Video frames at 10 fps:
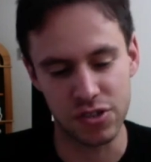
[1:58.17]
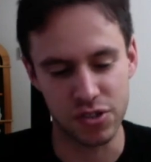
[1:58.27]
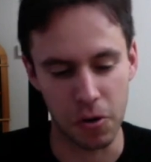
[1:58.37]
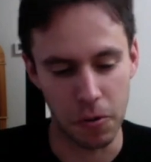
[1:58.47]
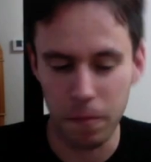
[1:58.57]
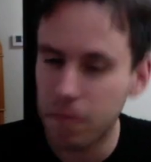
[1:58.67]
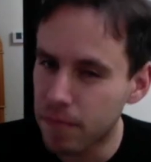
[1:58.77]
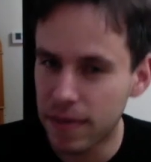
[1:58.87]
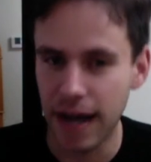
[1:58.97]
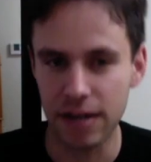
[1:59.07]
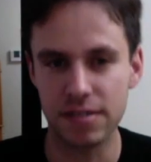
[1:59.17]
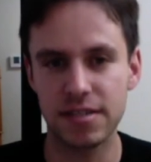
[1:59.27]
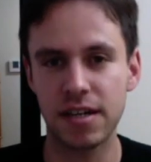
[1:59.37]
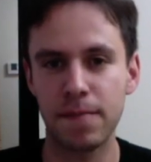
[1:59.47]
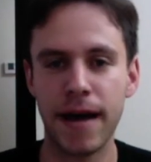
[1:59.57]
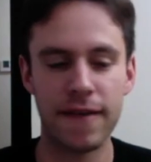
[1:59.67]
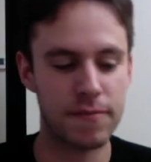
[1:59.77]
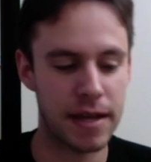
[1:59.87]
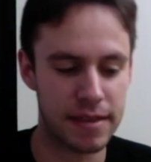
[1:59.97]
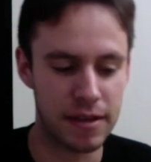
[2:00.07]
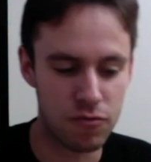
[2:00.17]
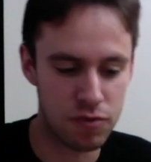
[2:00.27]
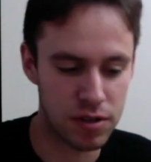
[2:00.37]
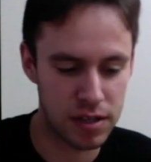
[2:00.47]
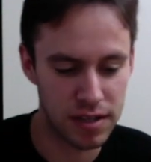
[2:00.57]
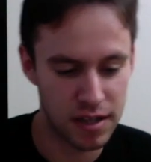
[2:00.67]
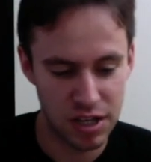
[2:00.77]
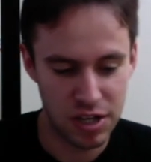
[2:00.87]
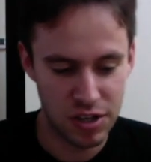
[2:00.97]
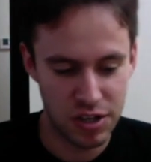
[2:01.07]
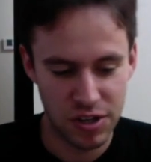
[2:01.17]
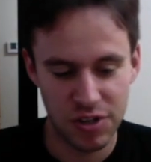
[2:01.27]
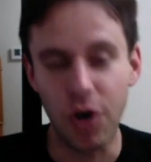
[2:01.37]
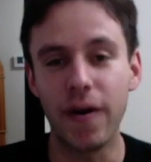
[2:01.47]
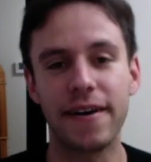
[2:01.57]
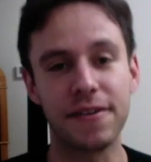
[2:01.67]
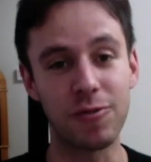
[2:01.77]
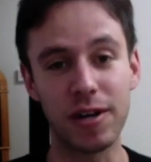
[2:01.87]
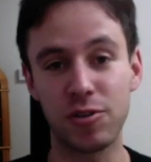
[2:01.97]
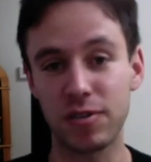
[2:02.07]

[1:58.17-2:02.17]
So how does he come back from that? They don't really go out of their way to